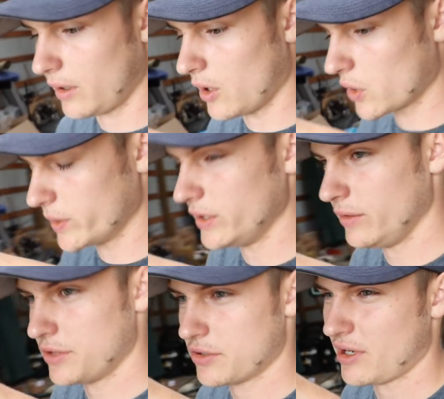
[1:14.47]
All we're going to do
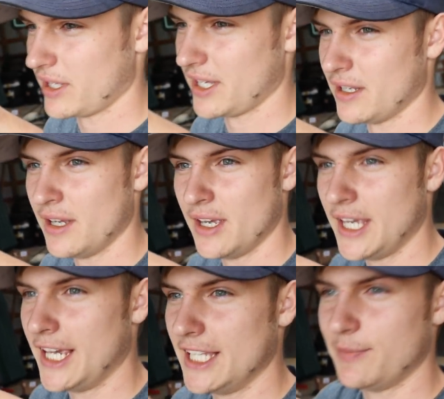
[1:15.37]
is just try to get
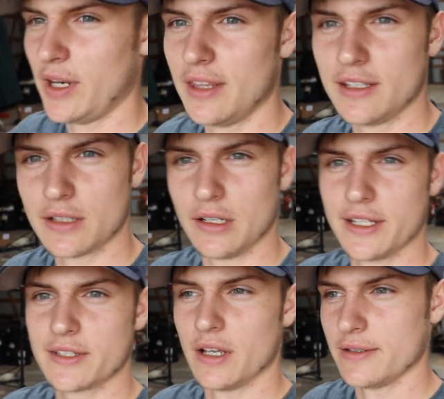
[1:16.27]
as many of these little
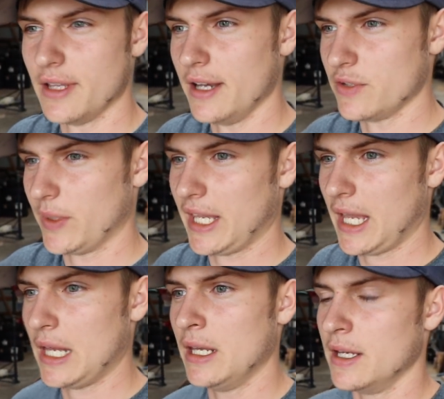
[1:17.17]
installs done as we
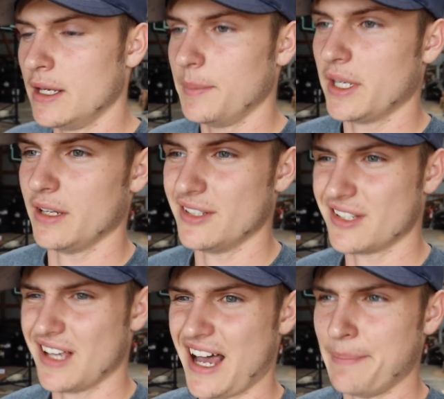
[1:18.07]
can,
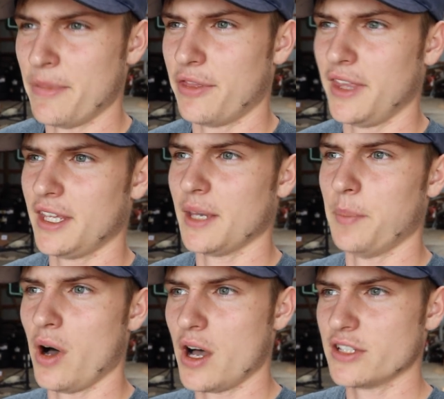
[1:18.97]
because I'm thinking
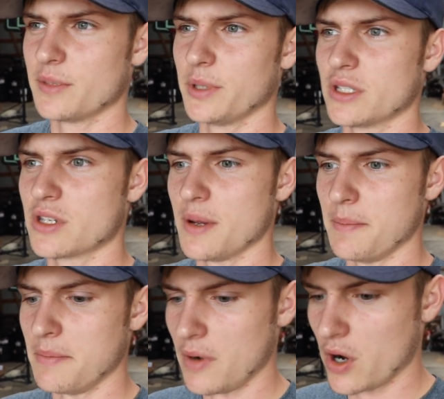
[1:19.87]
possibly
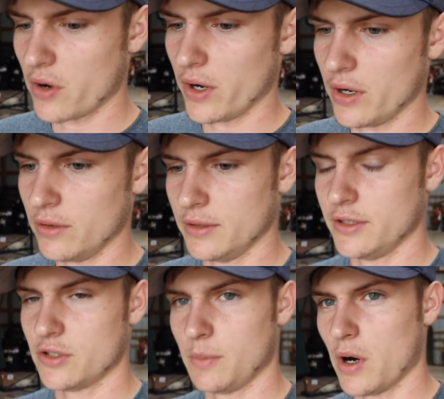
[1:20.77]
tomorrow,
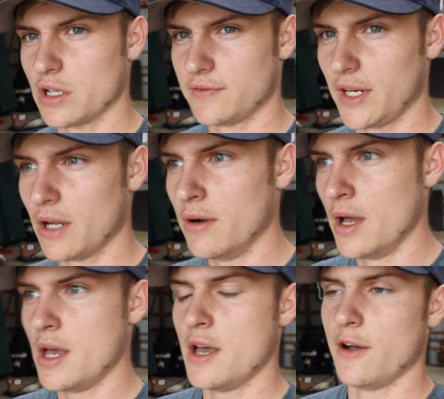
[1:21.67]
in tomorrow's video,
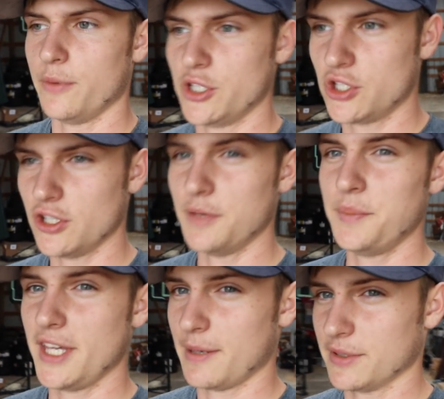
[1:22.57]
we should
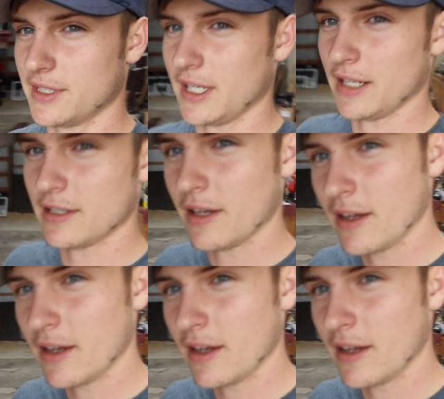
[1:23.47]
be able to get